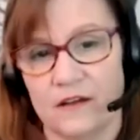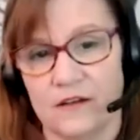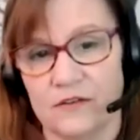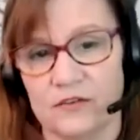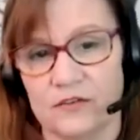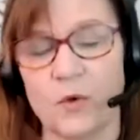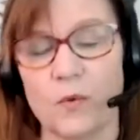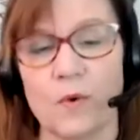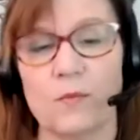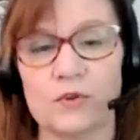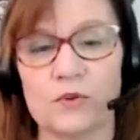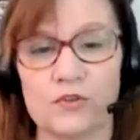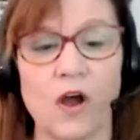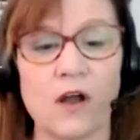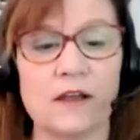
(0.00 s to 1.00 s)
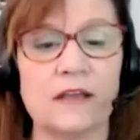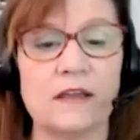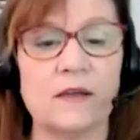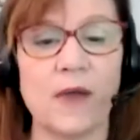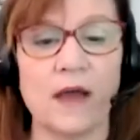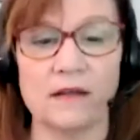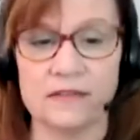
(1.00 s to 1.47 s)
So when we're talking
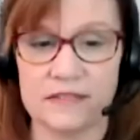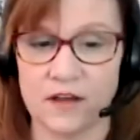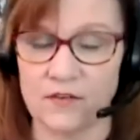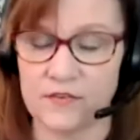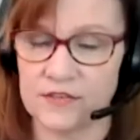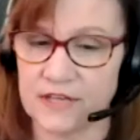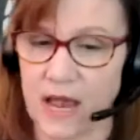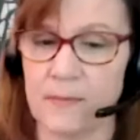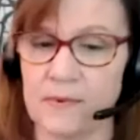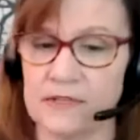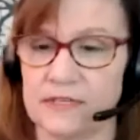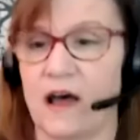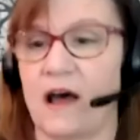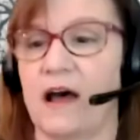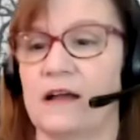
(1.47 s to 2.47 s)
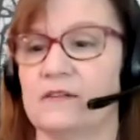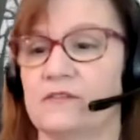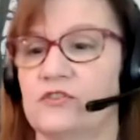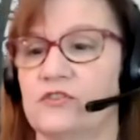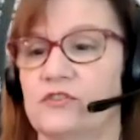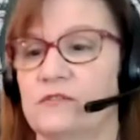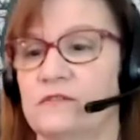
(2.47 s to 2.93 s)
about self-sabotage,